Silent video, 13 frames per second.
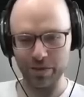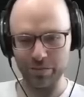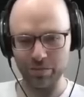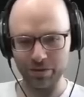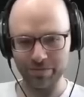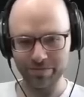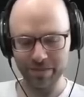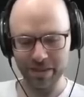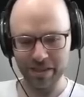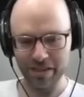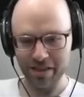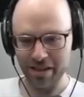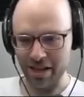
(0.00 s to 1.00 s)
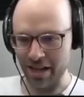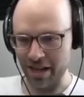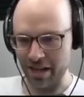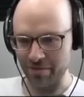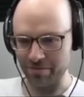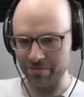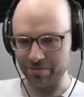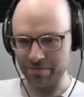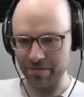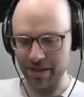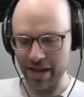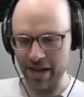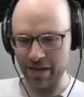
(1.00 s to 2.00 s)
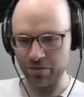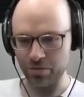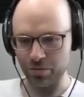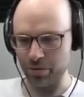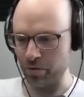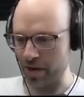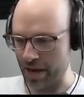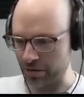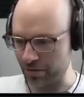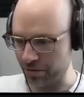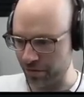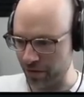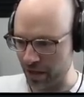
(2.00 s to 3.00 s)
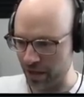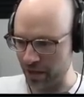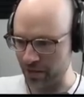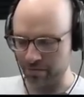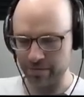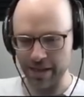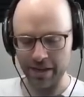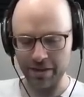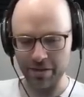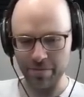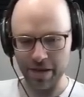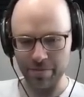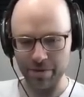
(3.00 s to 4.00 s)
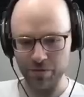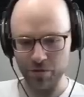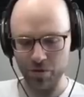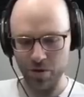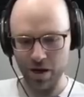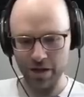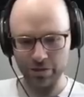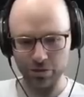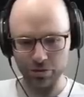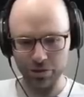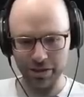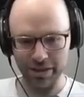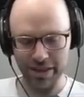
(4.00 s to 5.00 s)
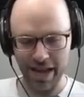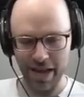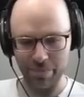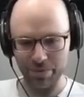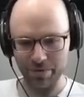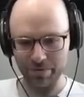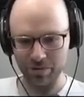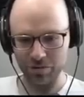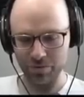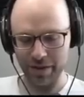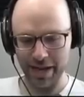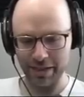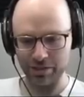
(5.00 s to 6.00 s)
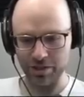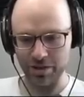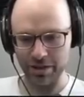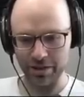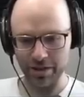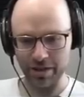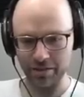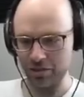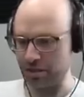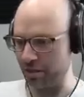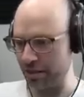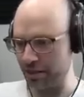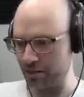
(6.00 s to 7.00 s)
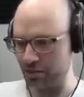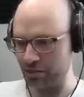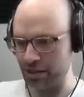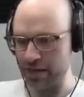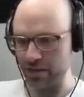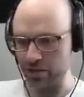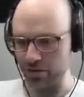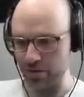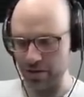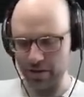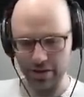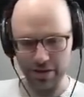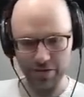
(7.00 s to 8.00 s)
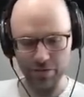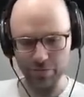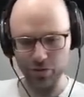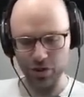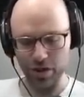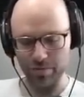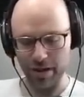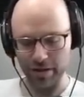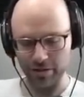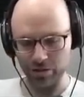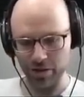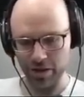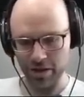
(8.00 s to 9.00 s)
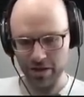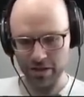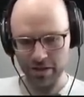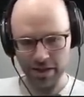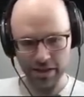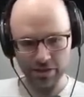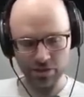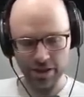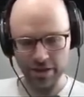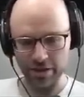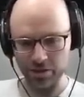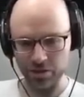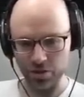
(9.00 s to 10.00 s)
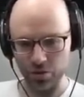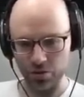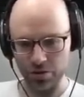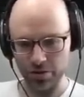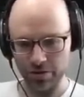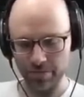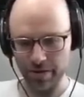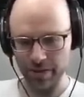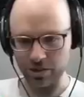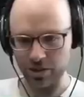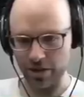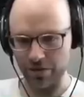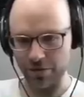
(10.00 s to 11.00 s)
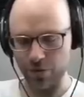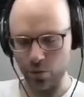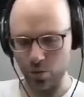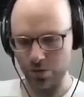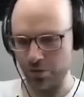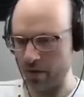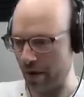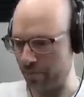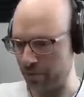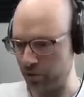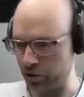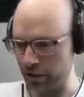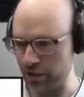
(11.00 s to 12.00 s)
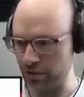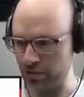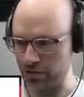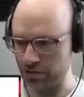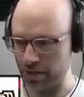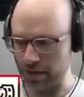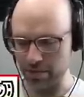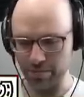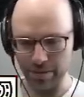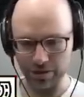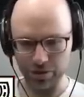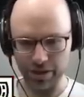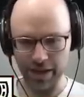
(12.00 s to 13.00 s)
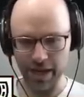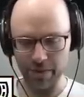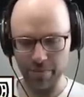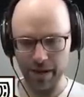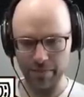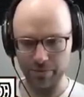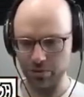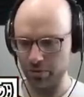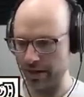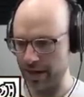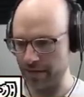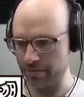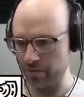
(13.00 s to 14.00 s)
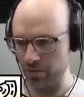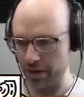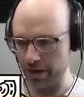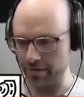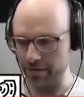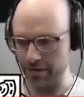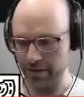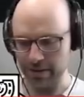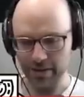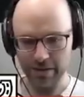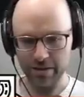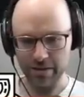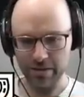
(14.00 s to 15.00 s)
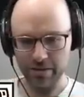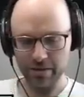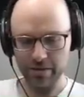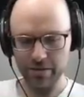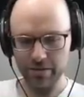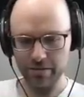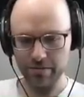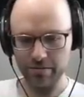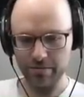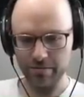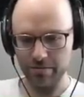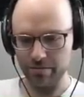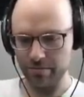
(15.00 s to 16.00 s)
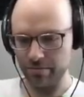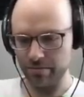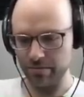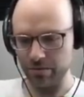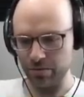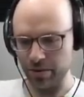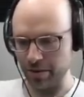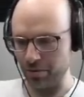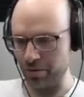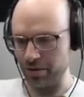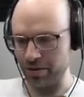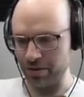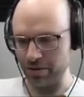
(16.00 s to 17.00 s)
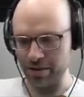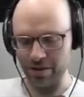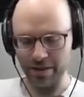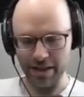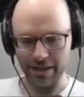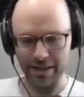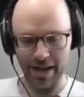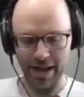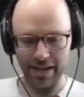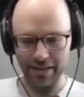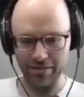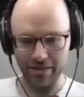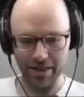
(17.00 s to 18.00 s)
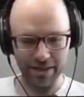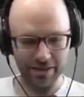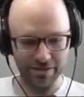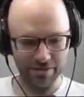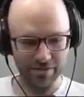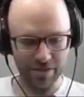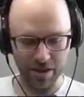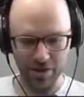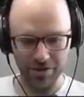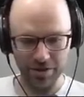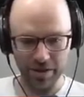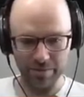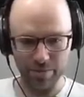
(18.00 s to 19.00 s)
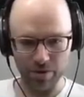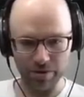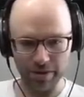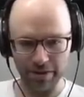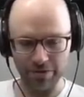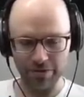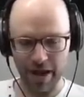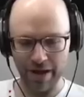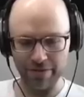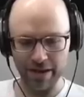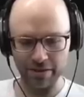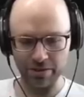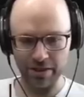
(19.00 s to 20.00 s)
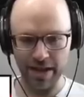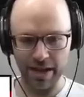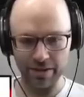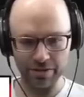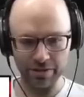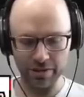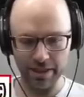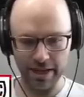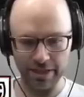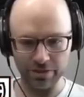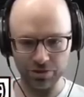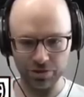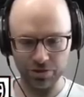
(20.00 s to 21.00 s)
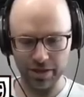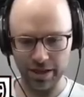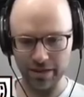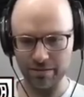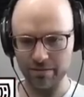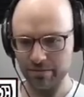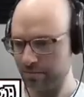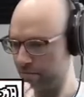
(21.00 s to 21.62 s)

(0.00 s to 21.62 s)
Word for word: people. Um, and we were out uh, taking the baby for a walk so she could nap. So we asked our in-laws and our nieces, "Hey, do you want anything from Starbucks?" They send us the order. It's like four frappuccinos and a bunch of cake pops. Okay, whatever. That's a lot of that's a lot of calories, man. What? what they're like nine. They can uh, they burn like five thousand calories a day. Frappuccino? Like, isn't there